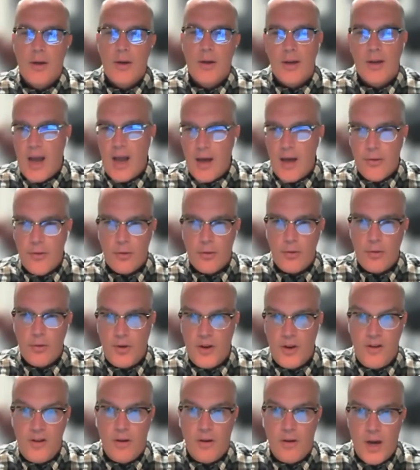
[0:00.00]

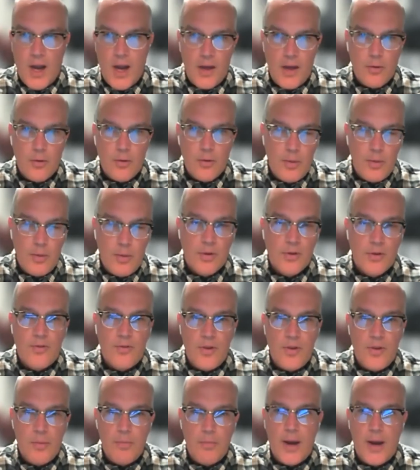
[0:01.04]
Gather people's
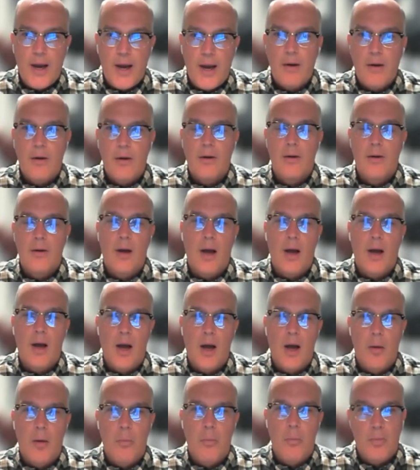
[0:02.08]
feedback,
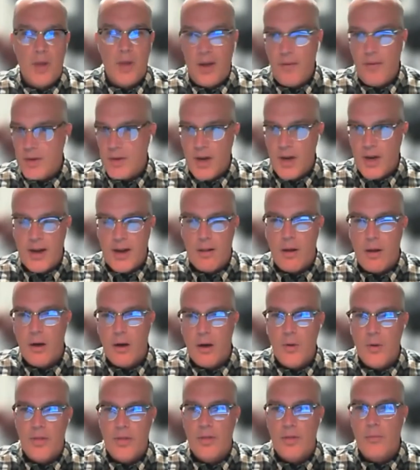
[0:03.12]
have a dialogue
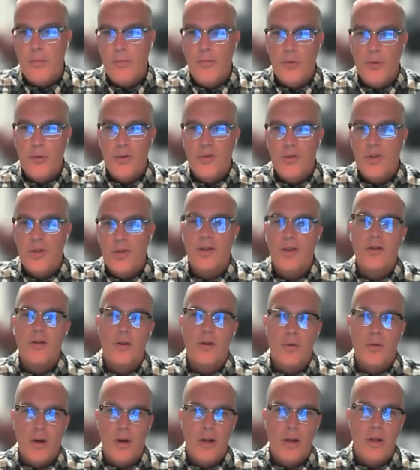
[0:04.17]
with them. If there's things that
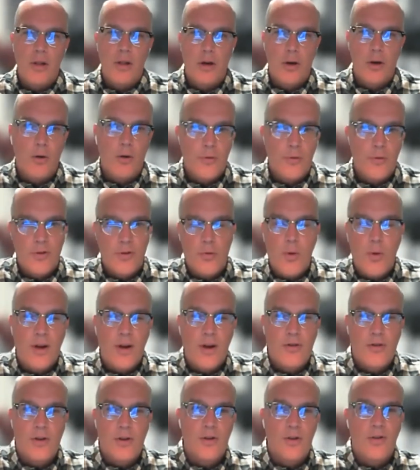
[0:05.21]
are unclear, if there's
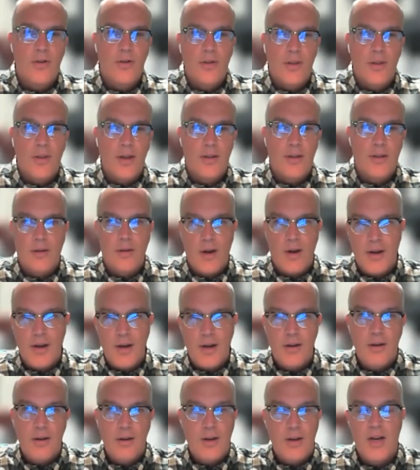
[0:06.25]
questions that I
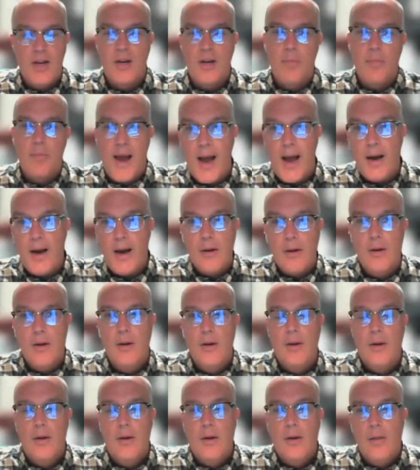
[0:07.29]
need to take back,
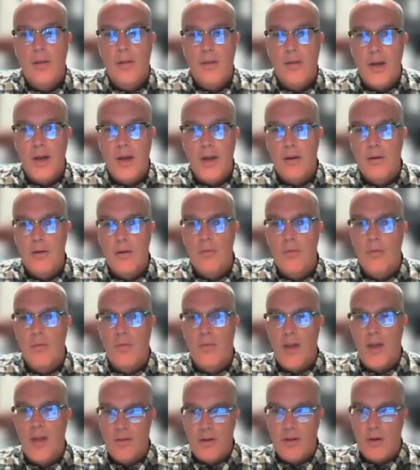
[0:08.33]
then
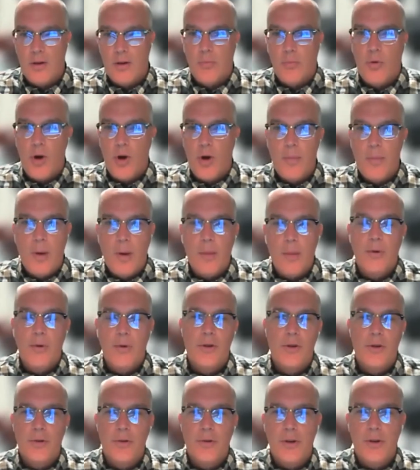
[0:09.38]
that's a prime
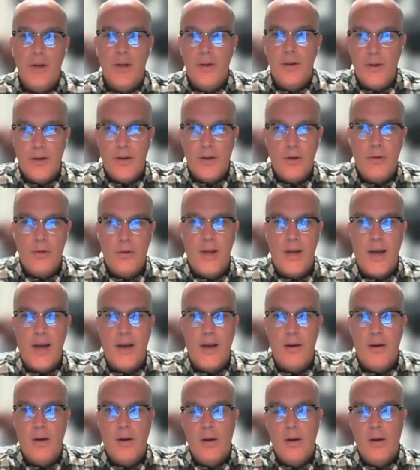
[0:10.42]
opportunity to do that.